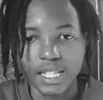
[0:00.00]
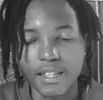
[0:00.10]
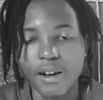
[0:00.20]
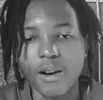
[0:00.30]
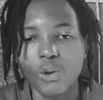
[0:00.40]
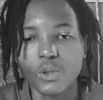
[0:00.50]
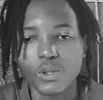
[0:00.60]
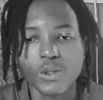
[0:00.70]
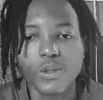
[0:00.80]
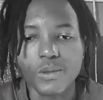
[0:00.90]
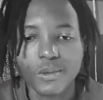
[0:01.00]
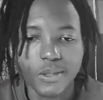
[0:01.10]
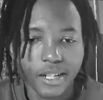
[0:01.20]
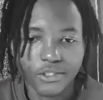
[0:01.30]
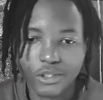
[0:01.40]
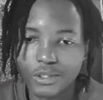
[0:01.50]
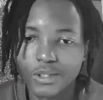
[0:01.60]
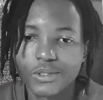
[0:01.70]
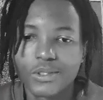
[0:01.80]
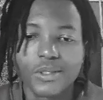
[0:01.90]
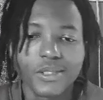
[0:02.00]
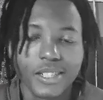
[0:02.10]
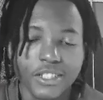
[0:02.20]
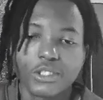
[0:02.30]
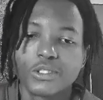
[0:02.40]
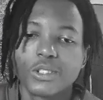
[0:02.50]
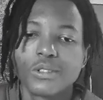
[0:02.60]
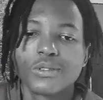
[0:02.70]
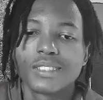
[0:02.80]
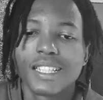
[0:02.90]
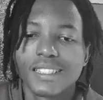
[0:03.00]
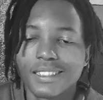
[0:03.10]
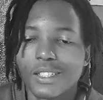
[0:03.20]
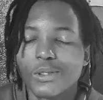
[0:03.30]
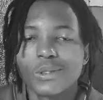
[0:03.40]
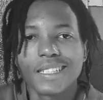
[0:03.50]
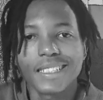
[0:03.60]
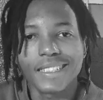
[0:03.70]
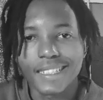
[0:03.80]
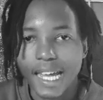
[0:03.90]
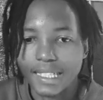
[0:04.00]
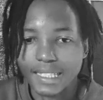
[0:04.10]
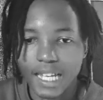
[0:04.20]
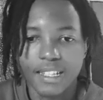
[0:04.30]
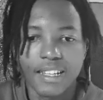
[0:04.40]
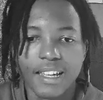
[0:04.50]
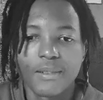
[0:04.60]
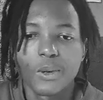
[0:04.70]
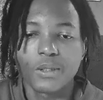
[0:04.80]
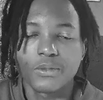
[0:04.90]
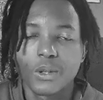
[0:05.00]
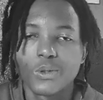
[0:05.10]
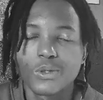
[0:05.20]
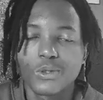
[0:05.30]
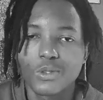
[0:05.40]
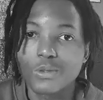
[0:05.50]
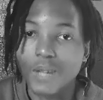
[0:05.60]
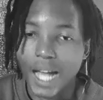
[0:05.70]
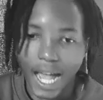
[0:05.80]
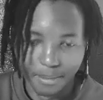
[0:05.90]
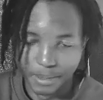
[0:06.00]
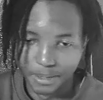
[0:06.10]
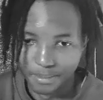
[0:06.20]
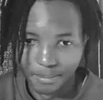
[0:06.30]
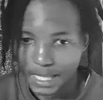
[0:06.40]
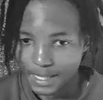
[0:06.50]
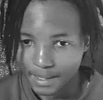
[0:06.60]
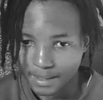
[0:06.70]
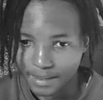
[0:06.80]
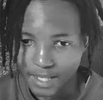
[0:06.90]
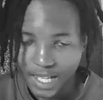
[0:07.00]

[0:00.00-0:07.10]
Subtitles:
There are also credential nodes. So credential nodes, they securely connect n8n workflows to apps, basically.